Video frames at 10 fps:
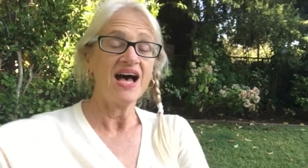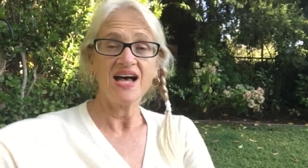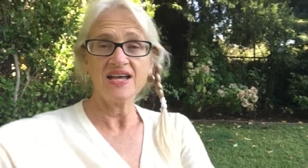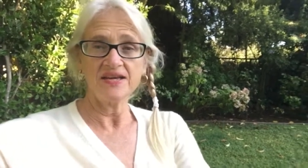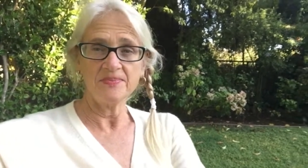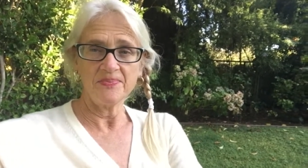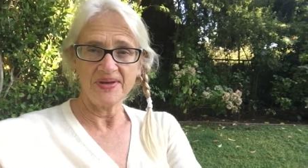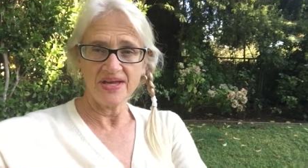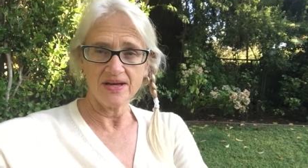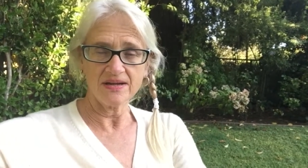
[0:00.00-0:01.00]
I am
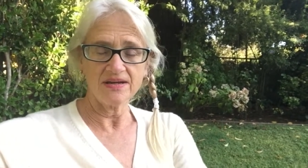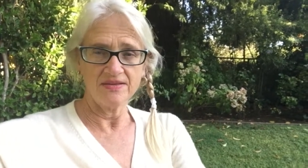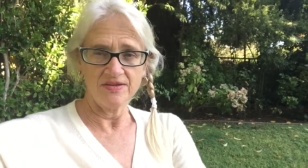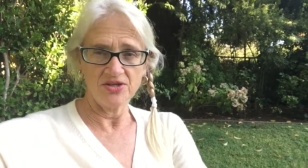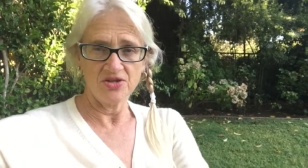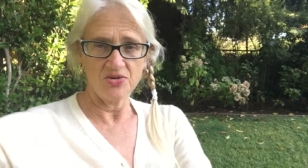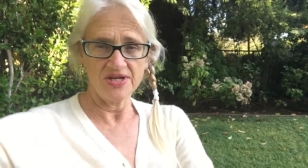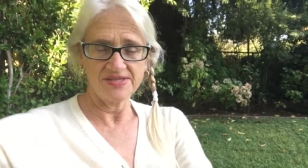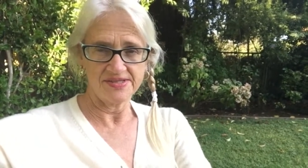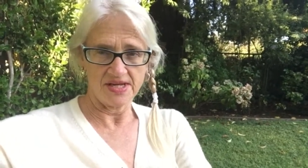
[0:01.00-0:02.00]
back in the
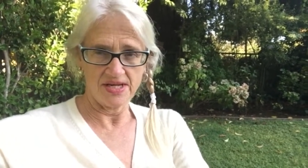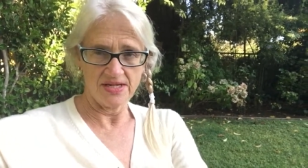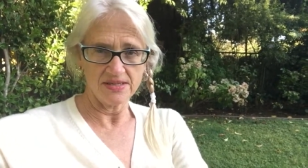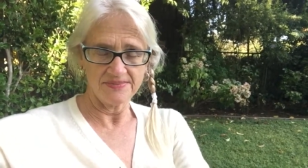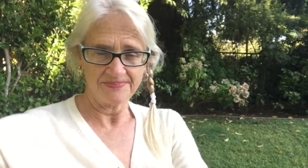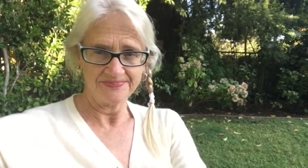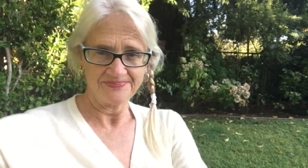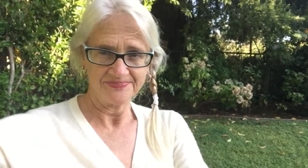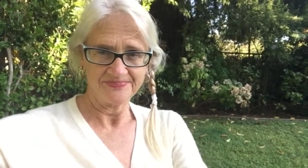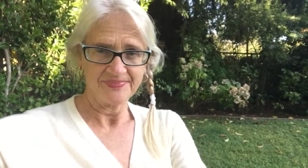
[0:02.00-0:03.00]
USA.
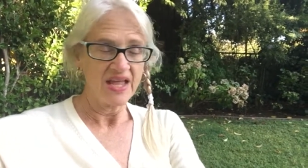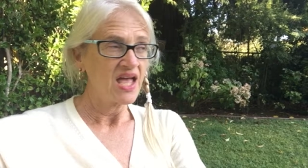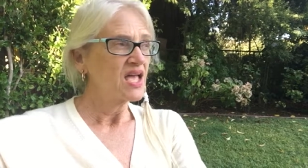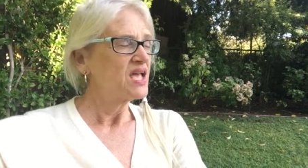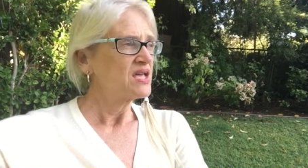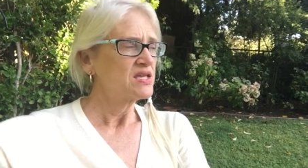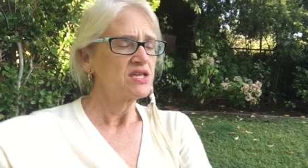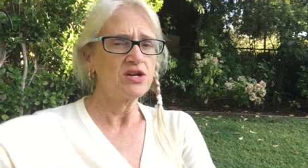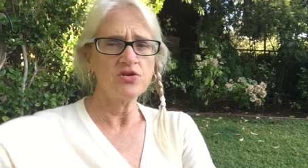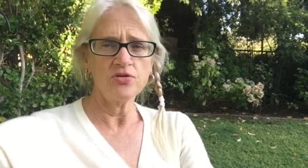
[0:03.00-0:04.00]

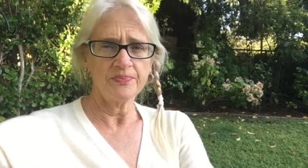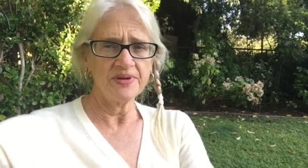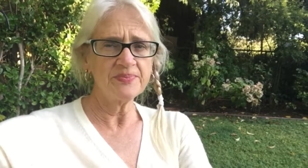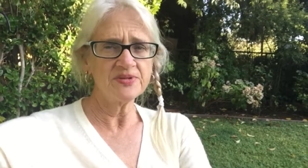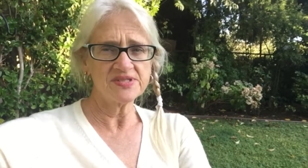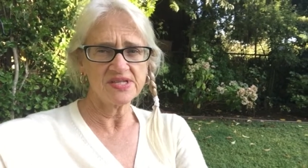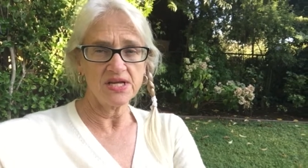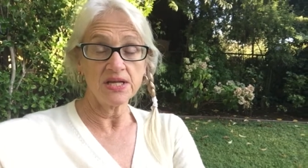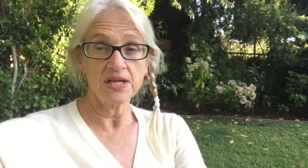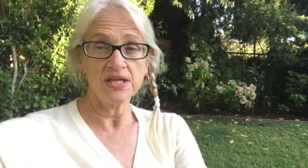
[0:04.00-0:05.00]
You know, people
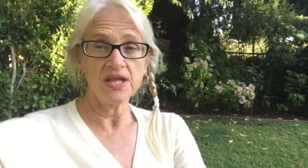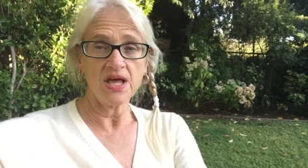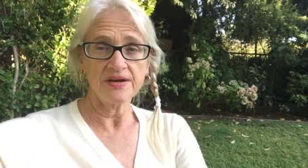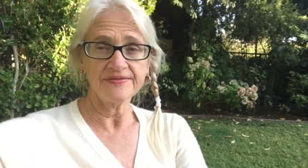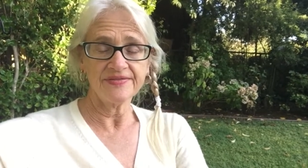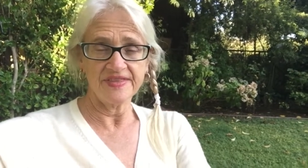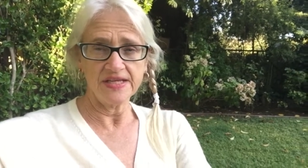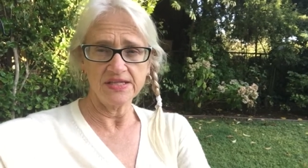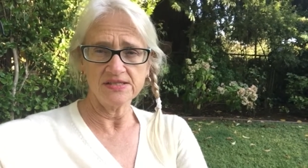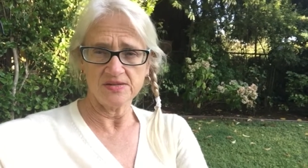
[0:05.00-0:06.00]
say a lot of
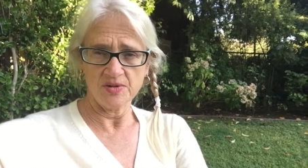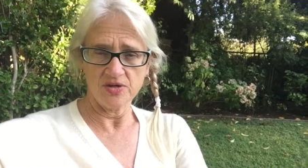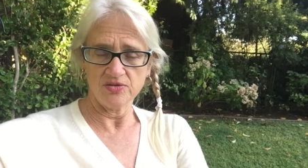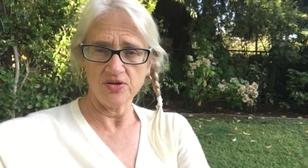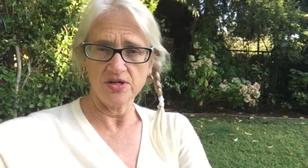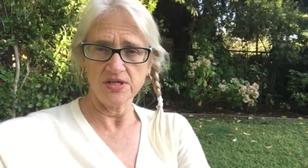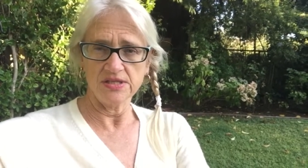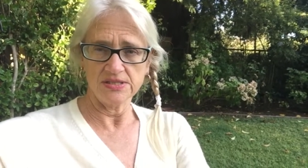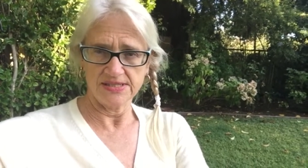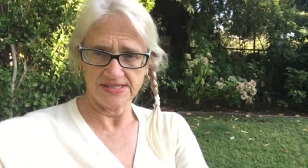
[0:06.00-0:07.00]
things about the
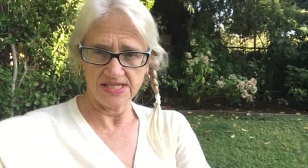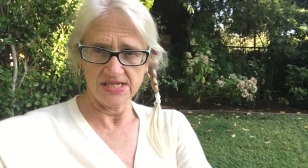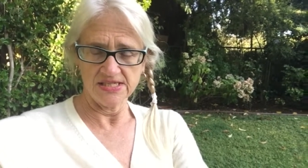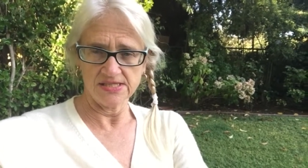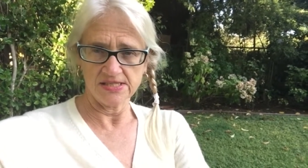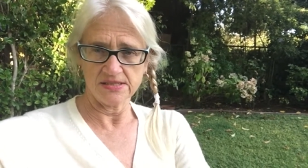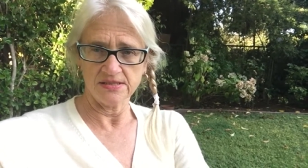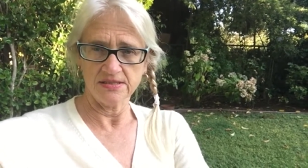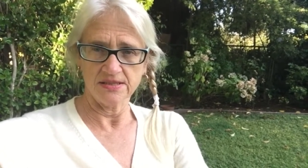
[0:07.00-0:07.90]
United States.